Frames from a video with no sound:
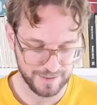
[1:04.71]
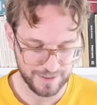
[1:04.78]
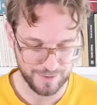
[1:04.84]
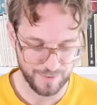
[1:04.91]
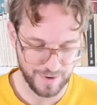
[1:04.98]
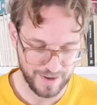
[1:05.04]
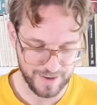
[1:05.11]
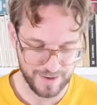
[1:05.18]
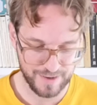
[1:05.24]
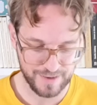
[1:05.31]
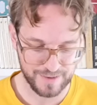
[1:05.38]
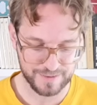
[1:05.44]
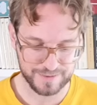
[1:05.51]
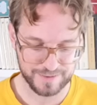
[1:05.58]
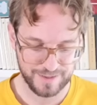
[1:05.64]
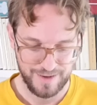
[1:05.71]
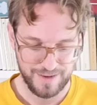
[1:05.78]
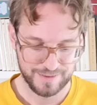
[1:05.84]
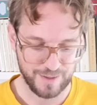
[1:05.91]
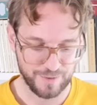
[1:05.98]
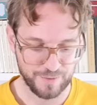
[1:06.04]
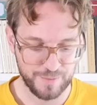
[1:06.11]
US,
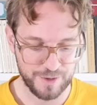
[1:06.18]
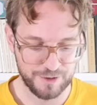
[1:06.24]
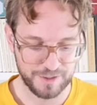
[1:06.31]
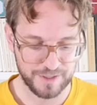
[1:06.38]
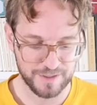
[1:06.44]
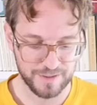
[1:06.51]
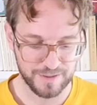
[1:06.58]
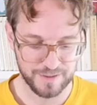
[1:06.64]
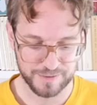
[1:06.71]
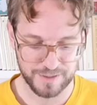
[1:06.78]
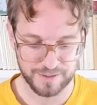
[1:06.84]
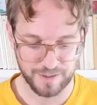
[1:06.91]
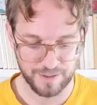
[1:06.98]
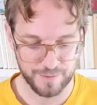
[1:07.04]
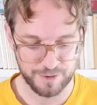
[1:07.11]
South America, Central